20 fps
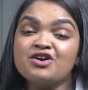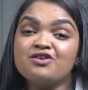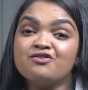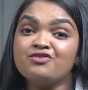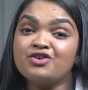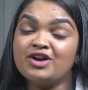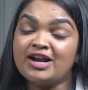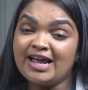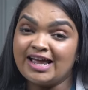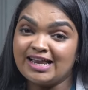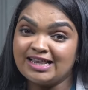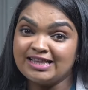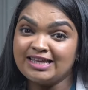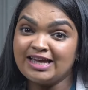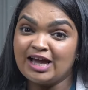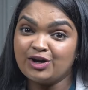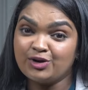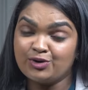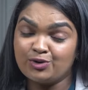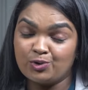For a healthy
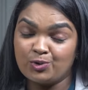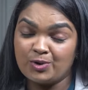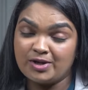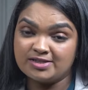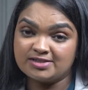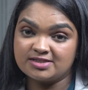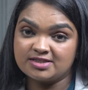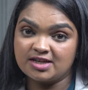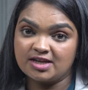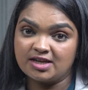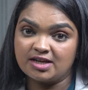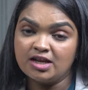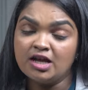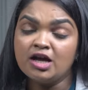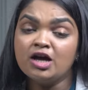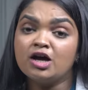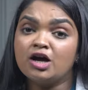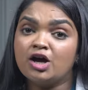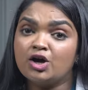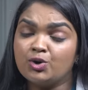and glowing skin,
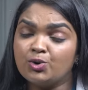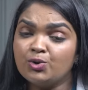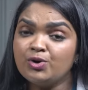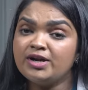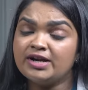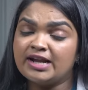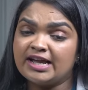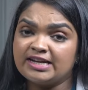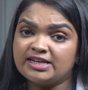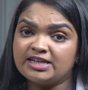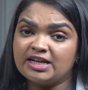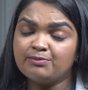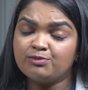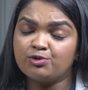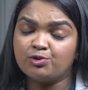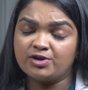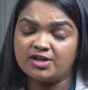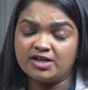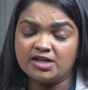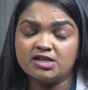a good nighttime
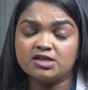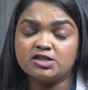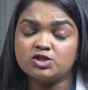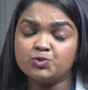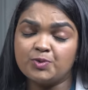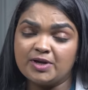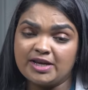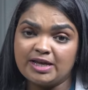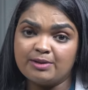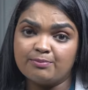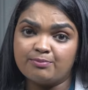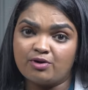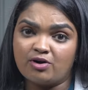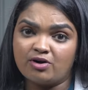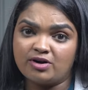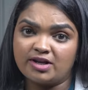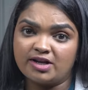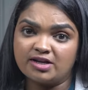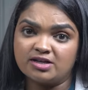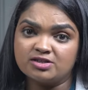routine is very
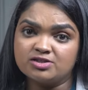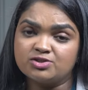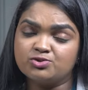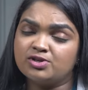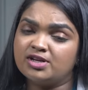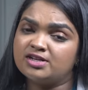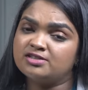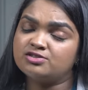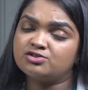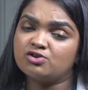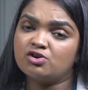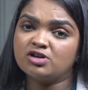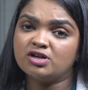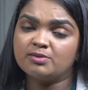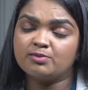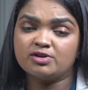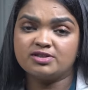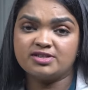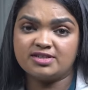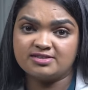important. So let's talk
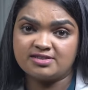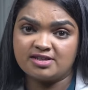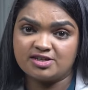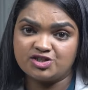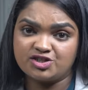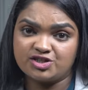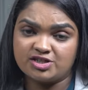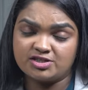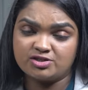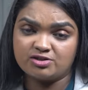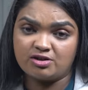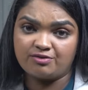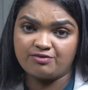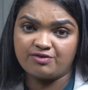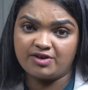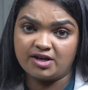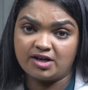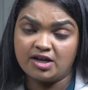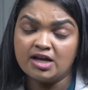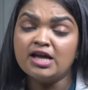about the essentials of
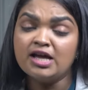it.